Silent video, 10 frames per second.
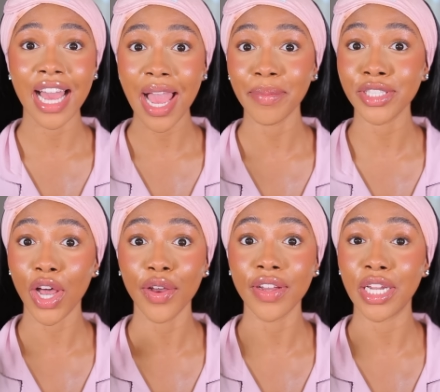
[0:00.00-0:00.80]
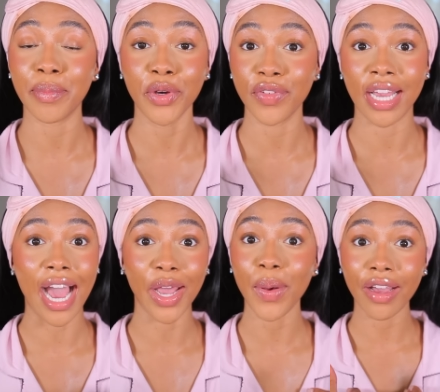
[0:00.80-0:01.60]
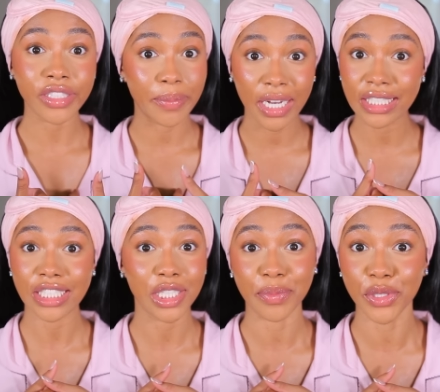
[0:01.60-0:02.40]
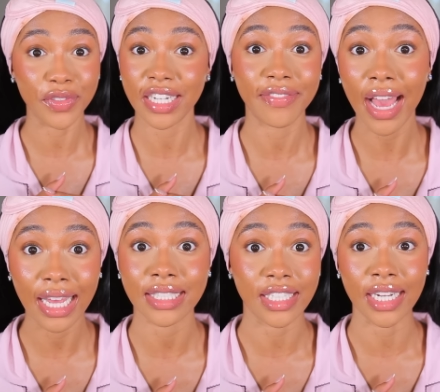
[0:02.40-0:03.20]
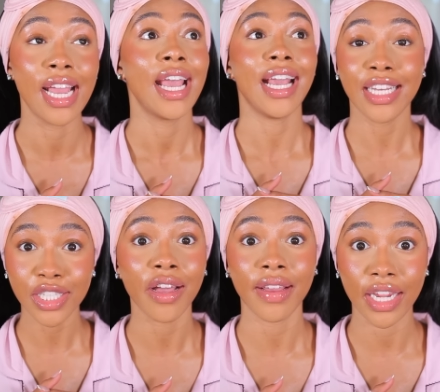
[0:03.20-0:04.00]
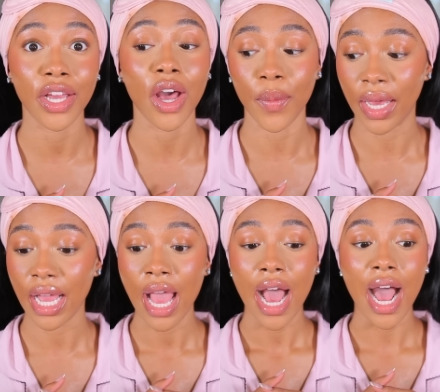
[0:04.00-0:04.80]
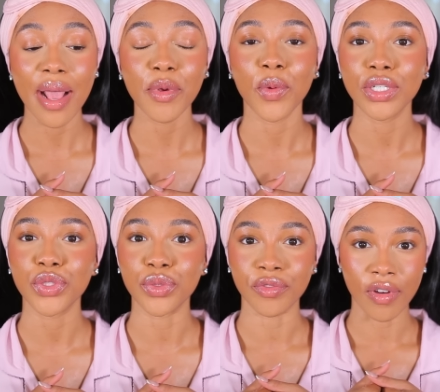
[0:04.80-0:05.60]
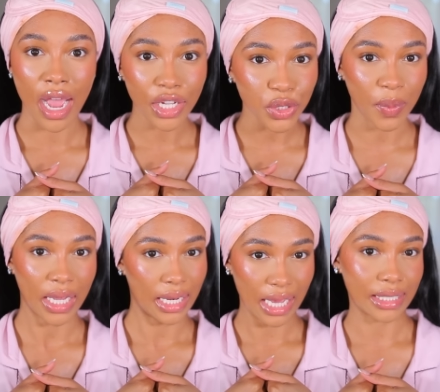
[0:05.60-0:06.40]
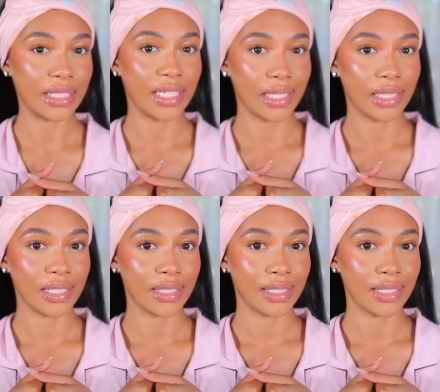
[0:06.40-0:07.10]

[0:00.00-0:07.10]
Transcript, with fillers: Time is already moving. I don't have to push it to move any faster. It's already going. I'm going to graduate next year.